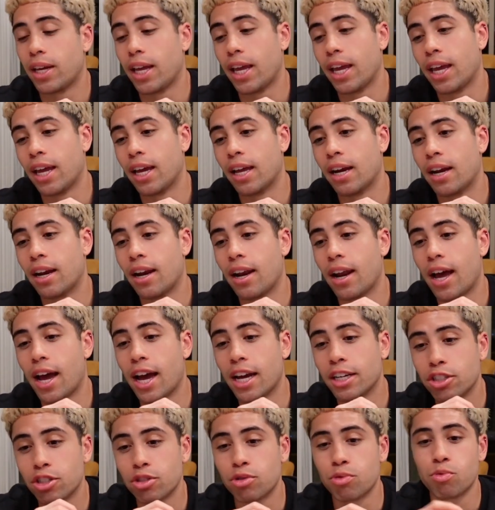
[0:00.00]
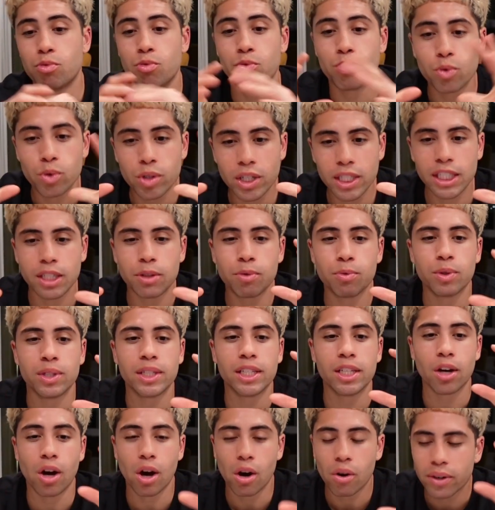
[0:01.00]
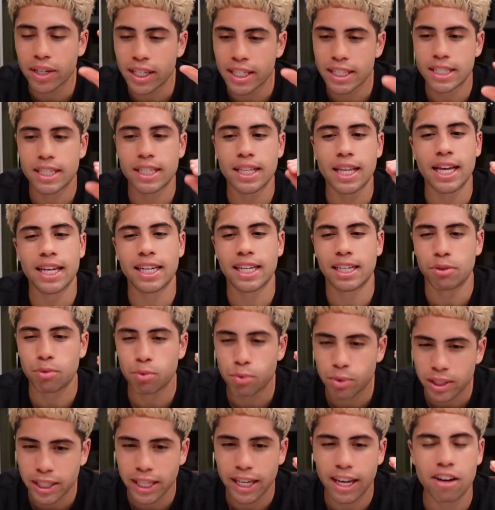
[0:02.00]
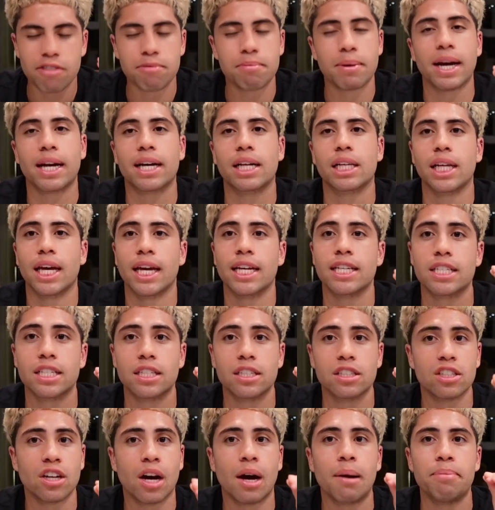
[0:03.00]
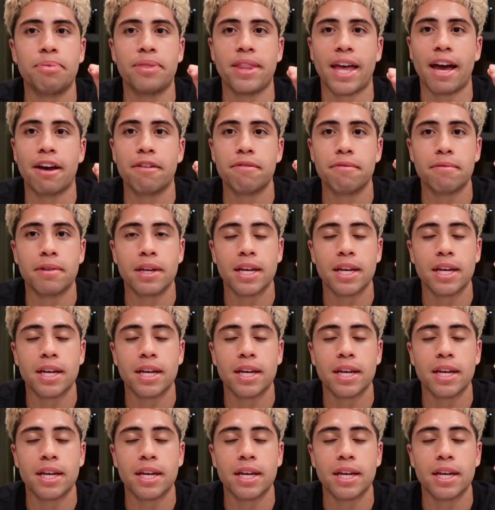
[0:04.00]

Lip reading: And I just really, really hone into that and really have my clients adopt that